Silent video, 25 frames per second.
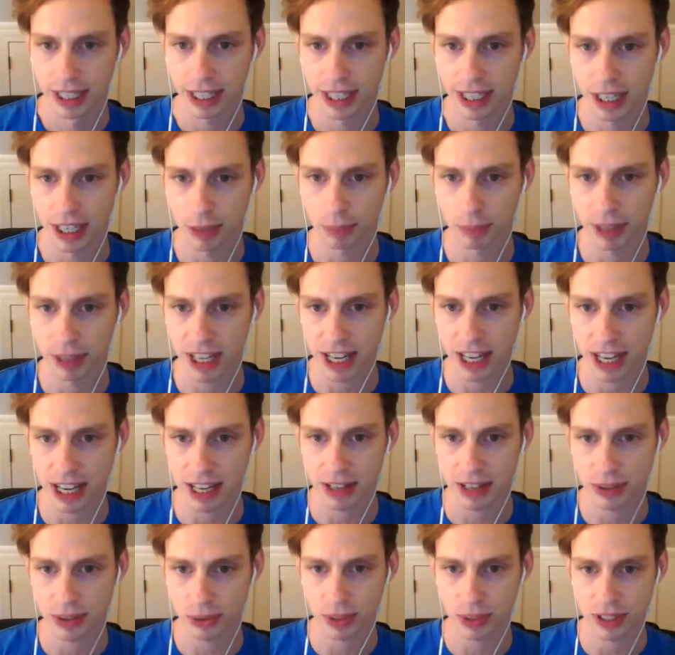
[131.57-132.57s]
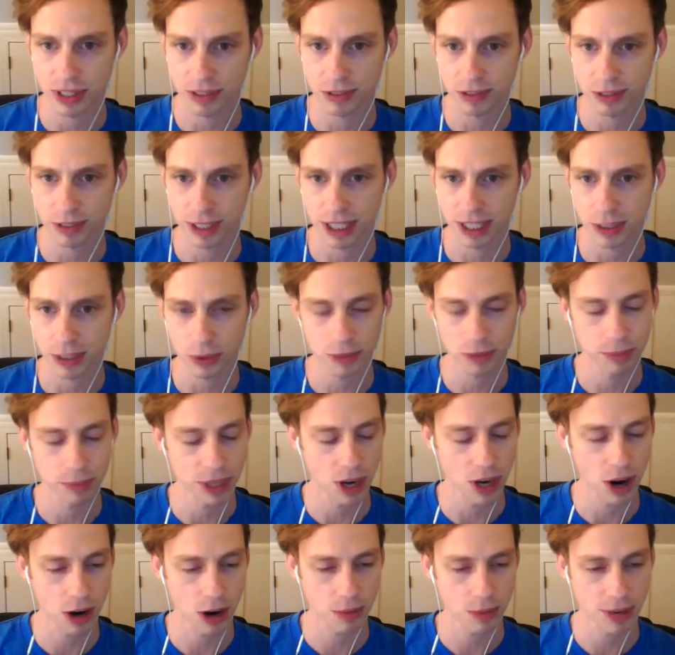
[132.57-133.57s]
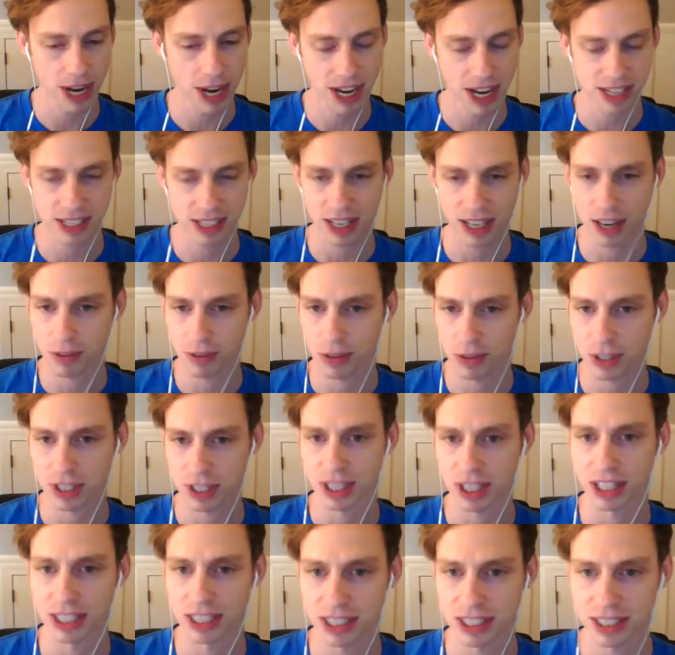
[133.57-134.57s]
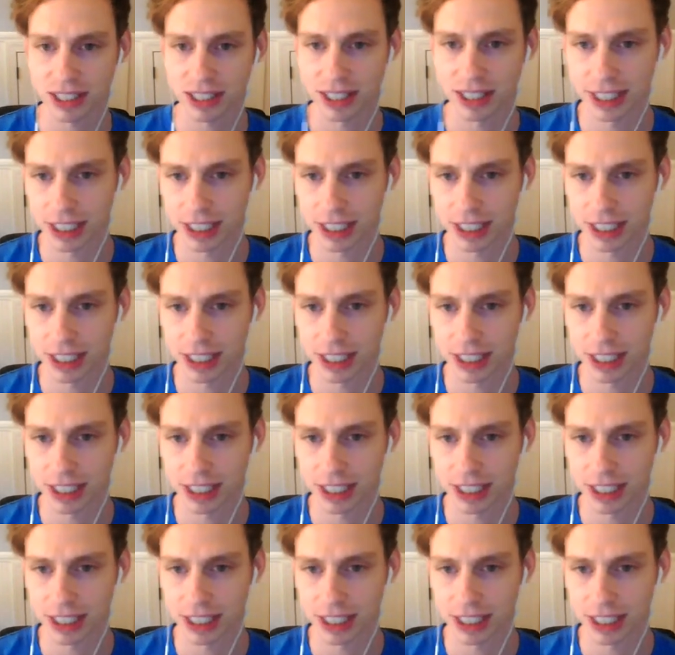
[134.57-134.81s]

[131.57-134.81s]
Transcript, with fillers: Uh, but we've uh, we've been harmonizing ever since.